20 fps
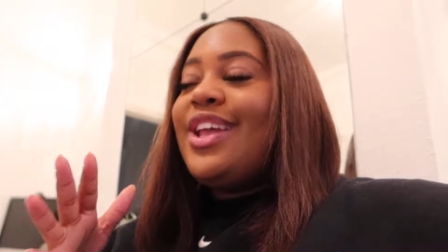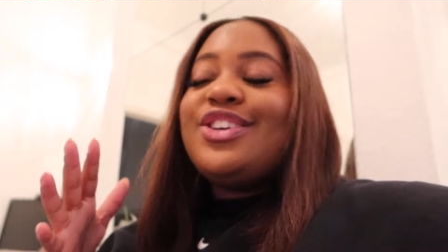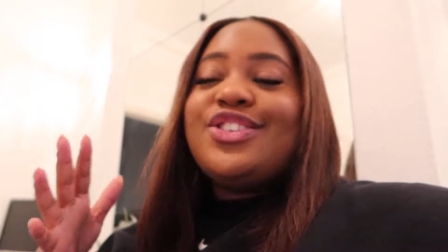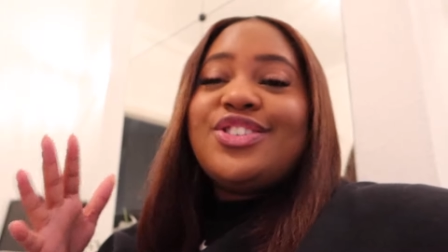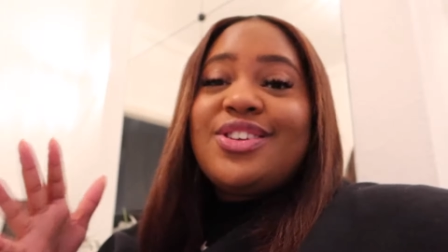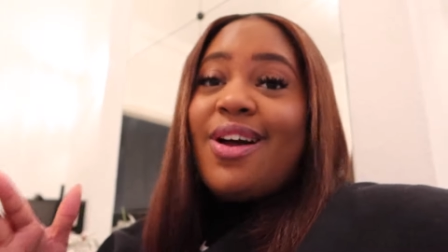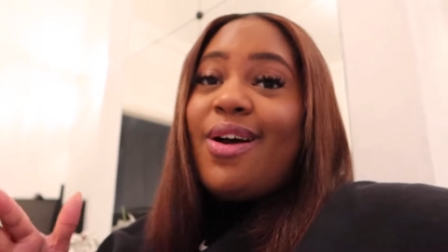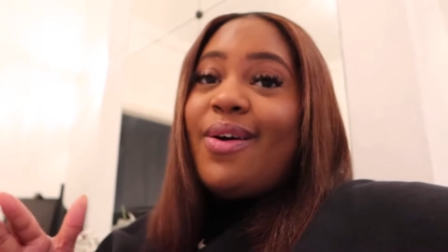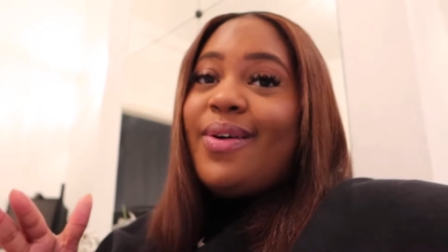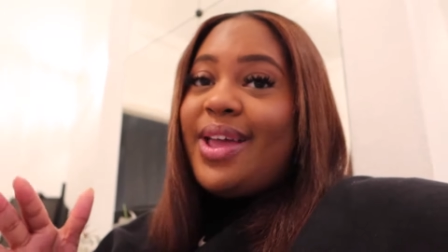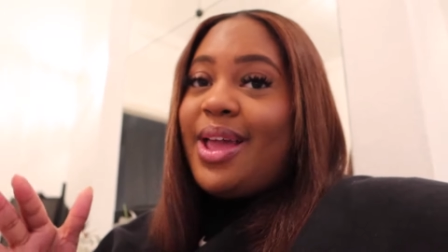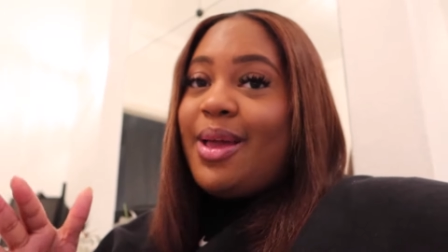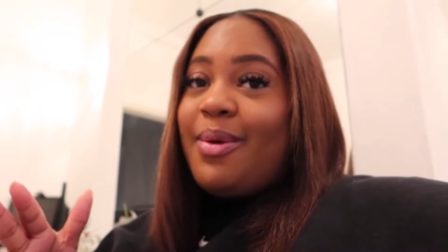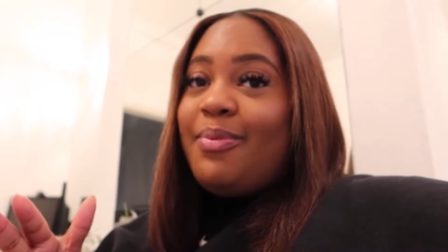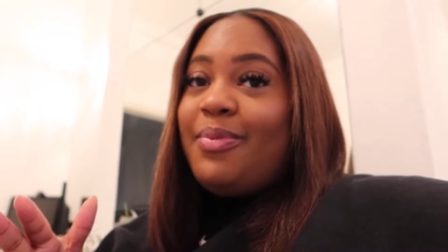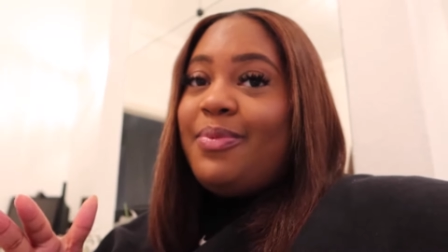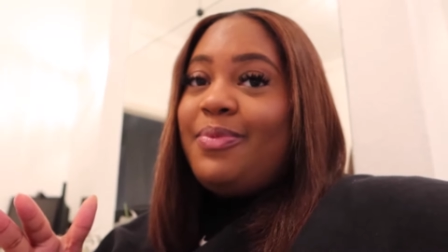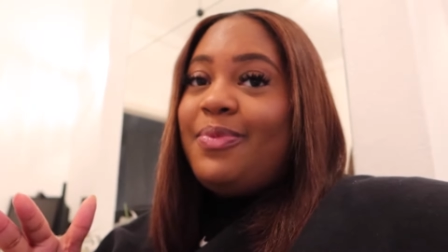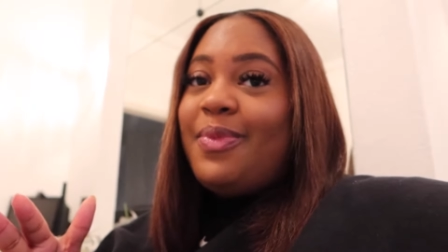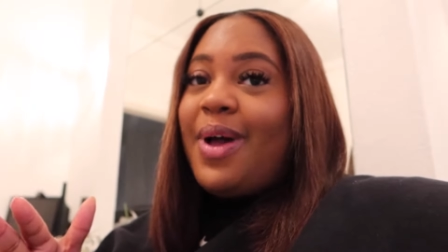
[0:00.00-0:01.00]
shout
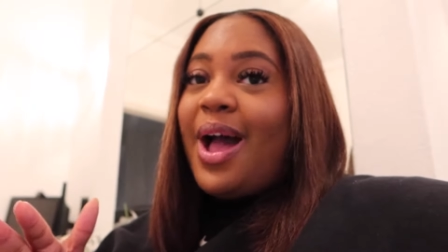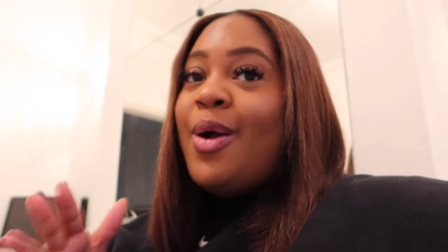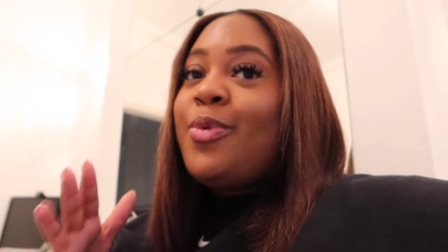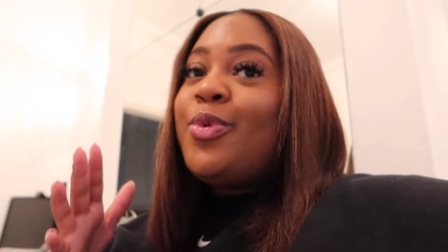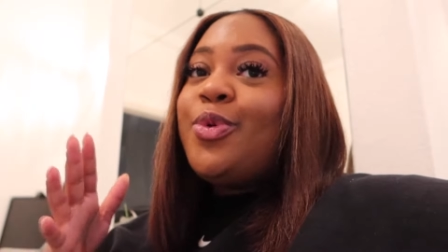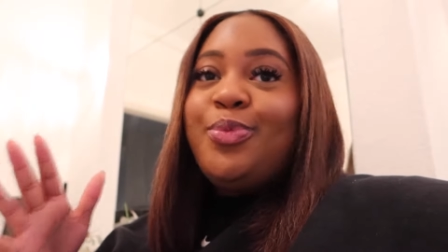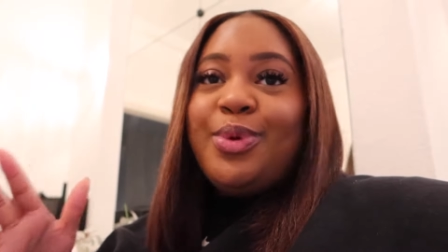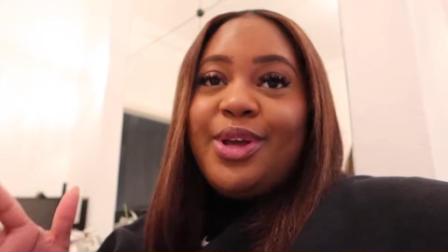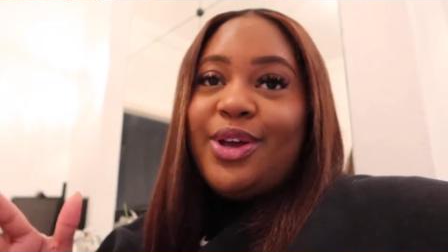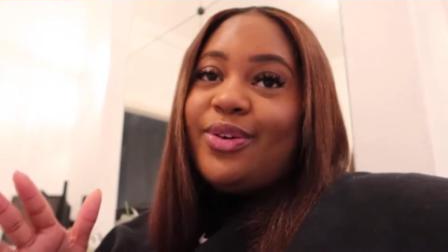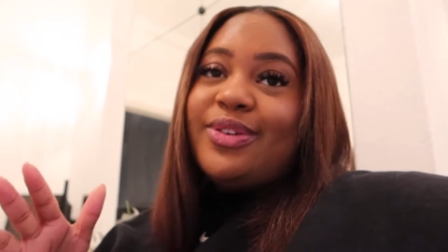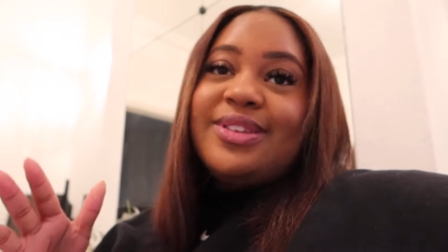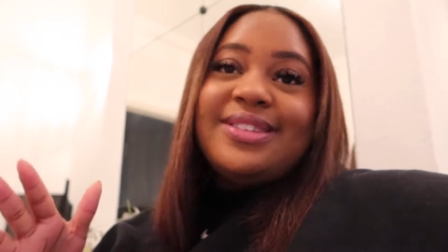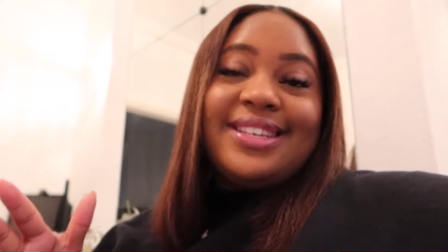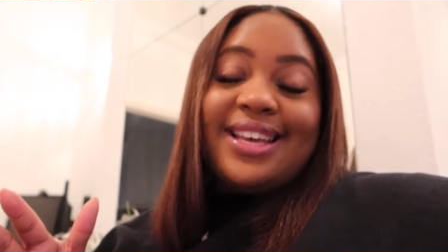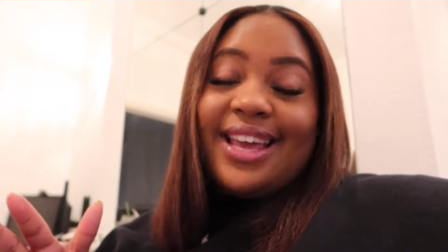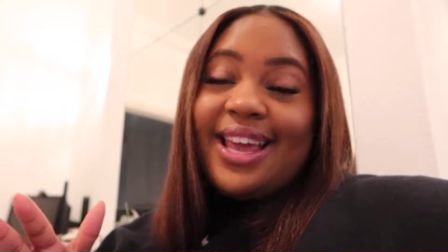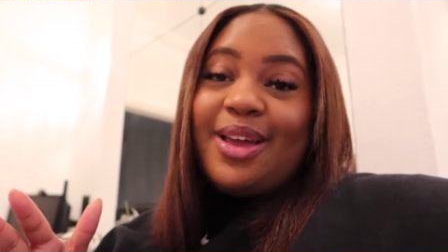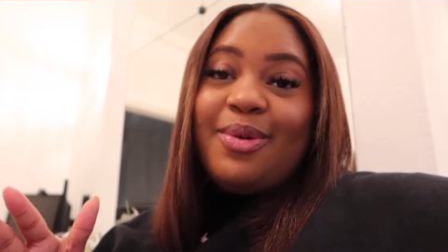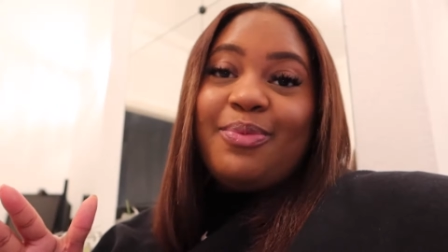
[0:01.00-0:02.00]
him I will be going
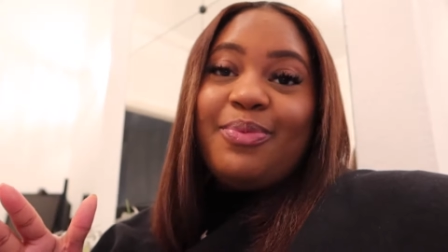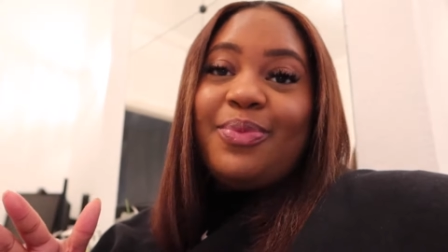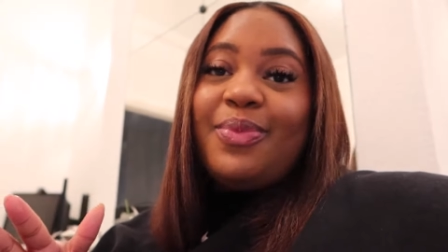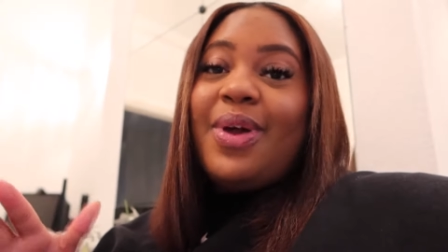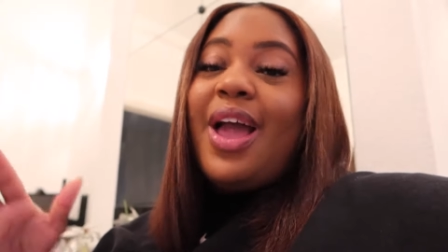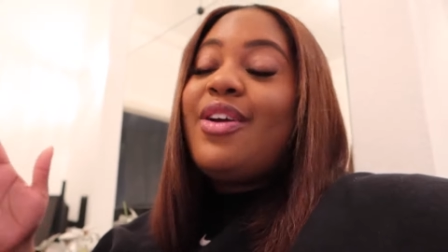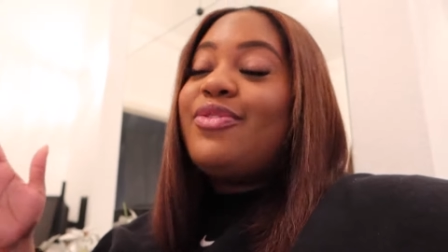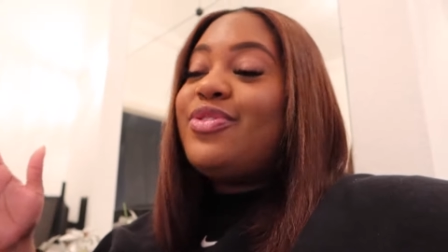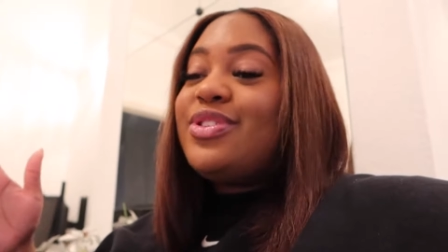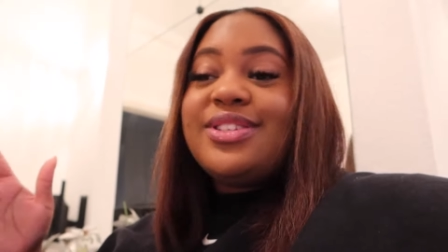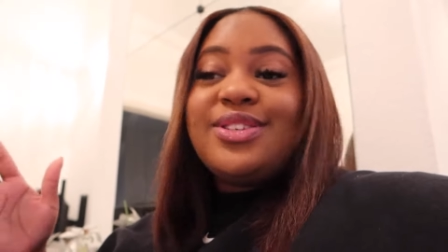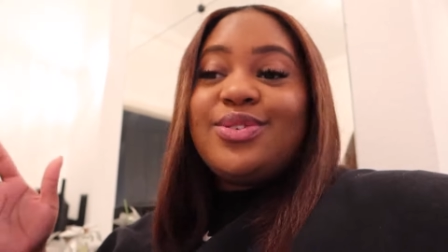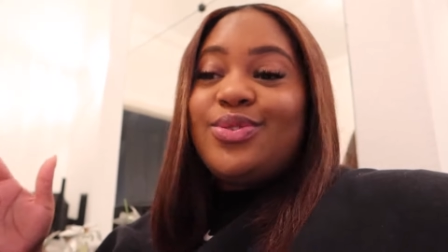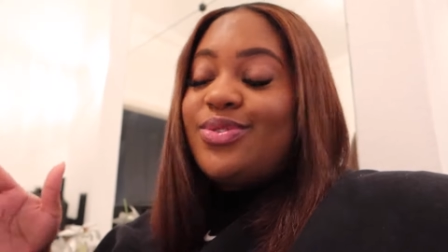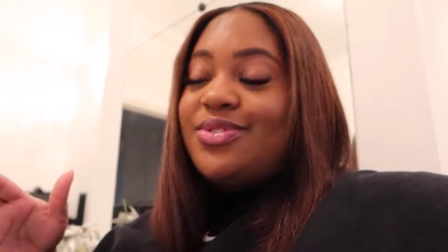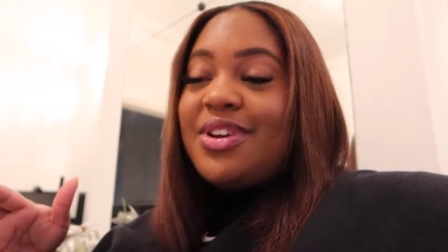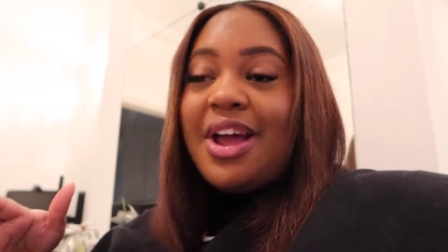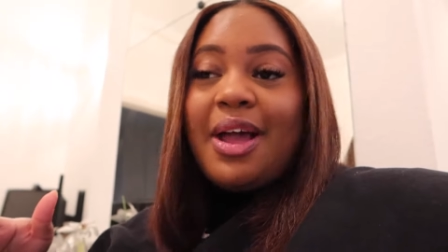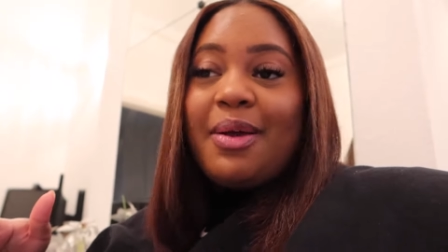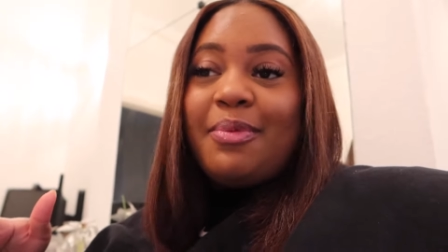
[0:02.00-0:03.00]
to him every
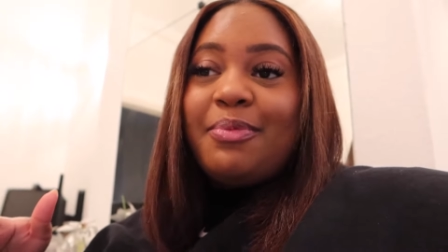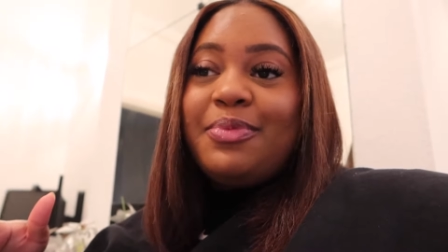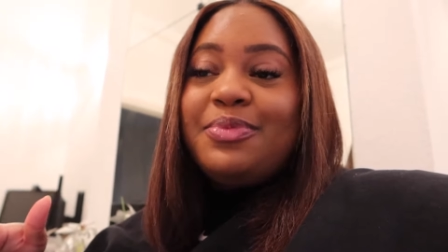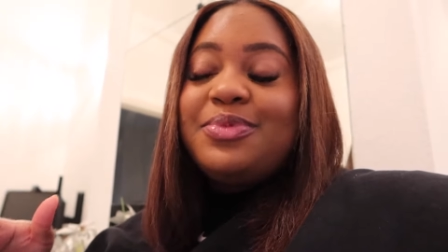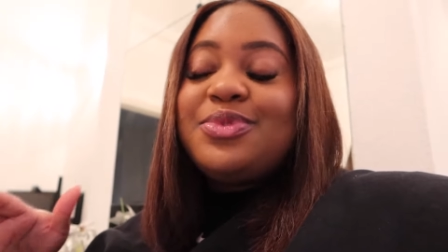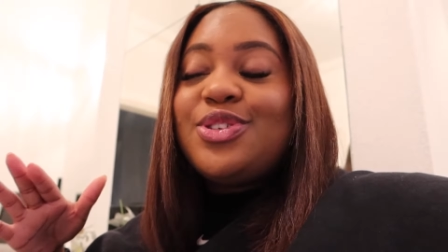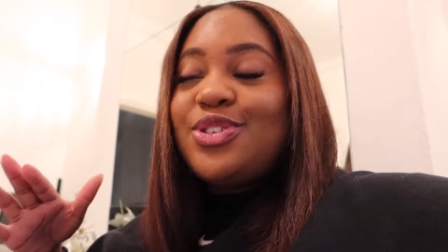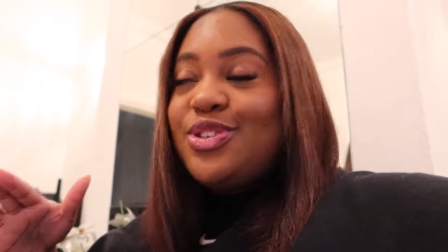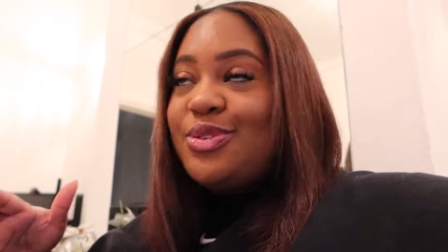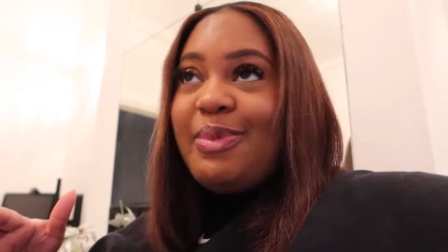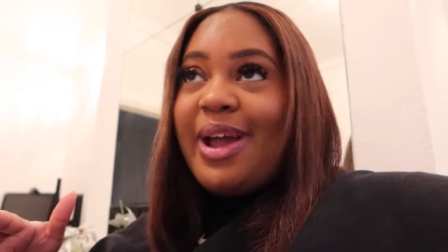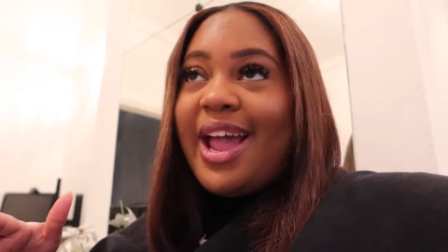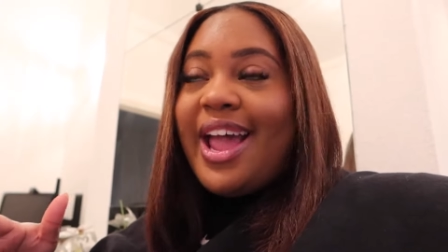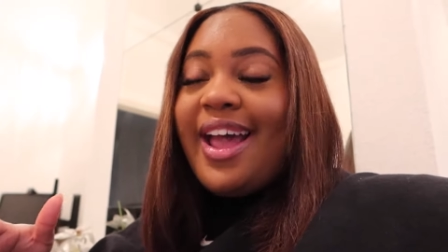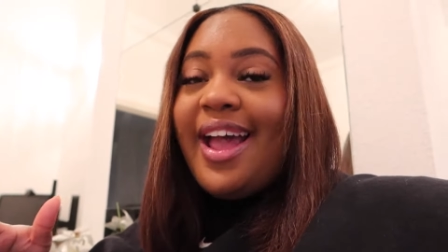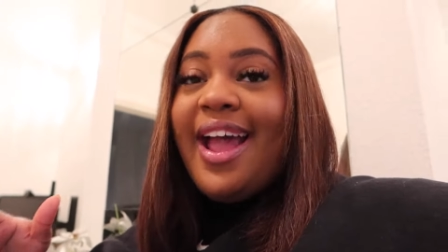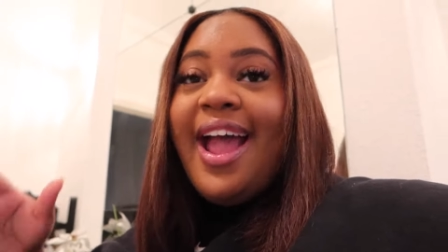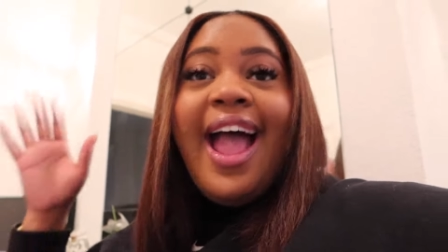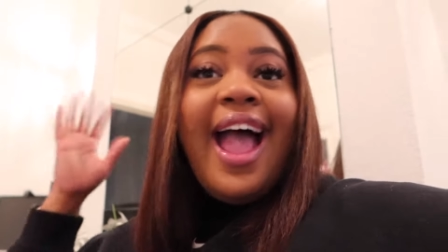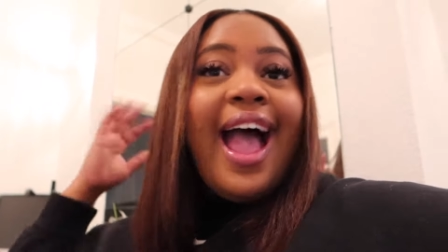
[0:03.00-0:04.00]
single time to do my
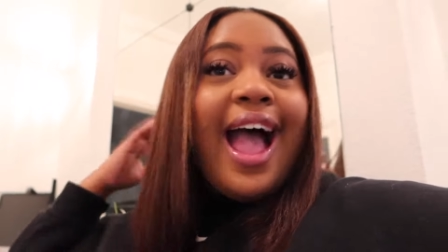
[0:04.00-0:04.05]
hair